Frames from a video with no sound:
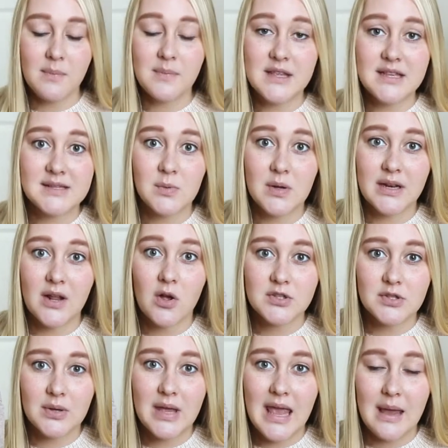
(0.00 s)
This one
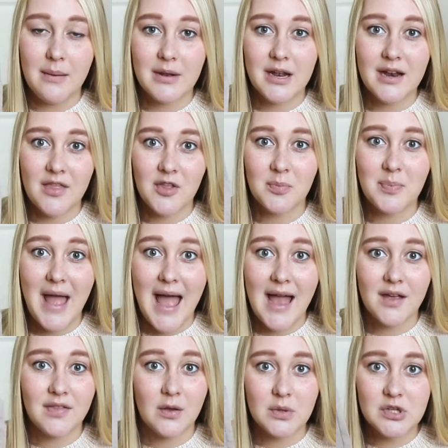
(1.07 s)
also came in another
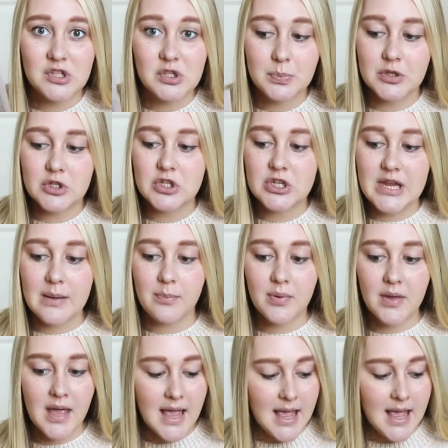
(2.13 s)
pack that was super cheap